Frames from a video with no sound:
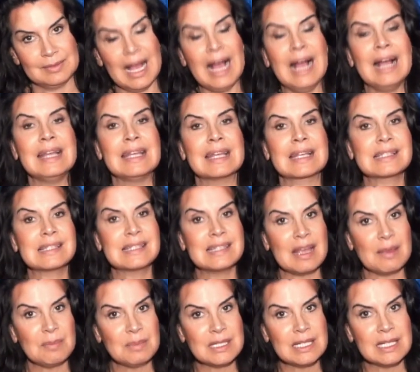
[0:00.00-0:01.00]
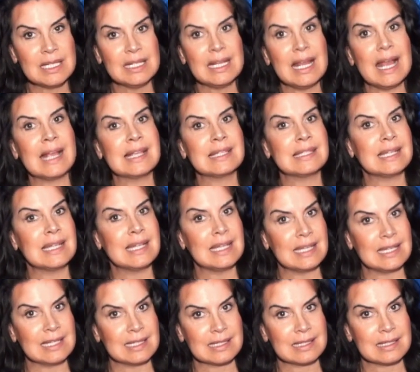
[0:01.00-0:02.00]
I accept it as it
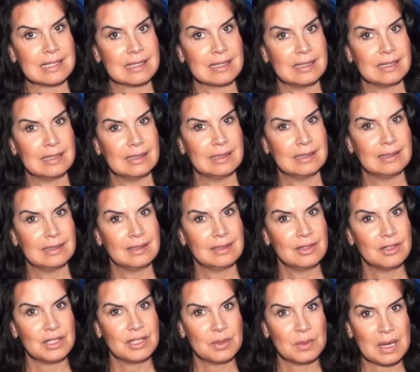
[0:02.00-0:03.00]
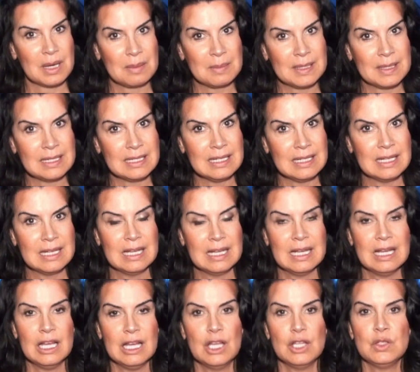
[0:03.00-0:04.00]
is. You see what I mean?
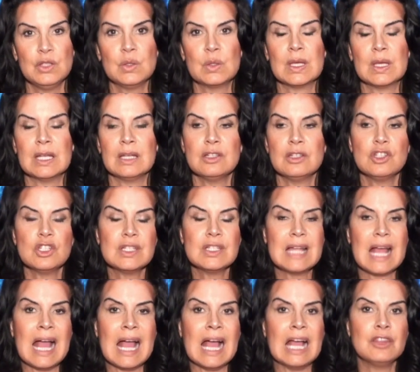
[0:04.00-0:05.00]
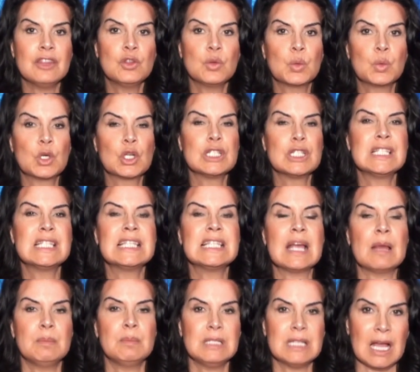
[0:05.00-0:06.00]
You can just add the word
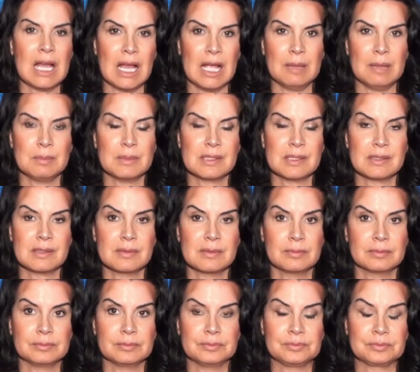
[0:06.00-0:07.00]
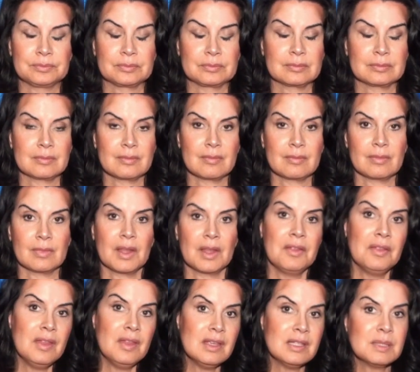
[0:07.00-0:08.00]
sometimes.
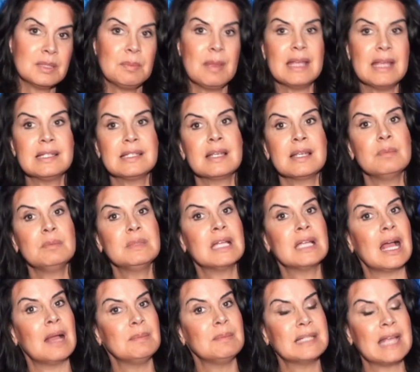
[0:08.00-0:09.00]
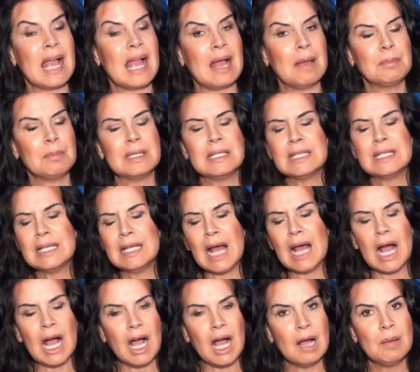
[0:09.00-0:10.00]
This may sometimes happen, and
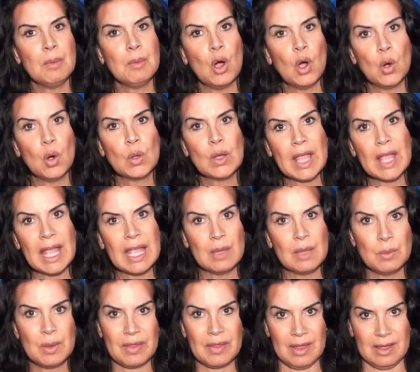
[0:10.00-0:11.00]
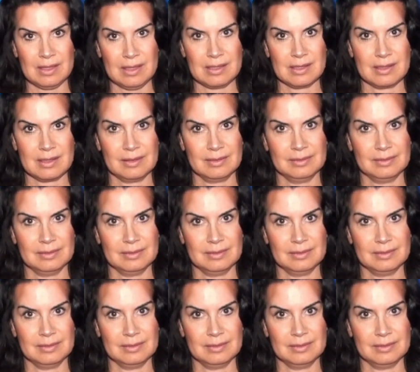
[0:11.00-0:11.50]
I'm okay with it.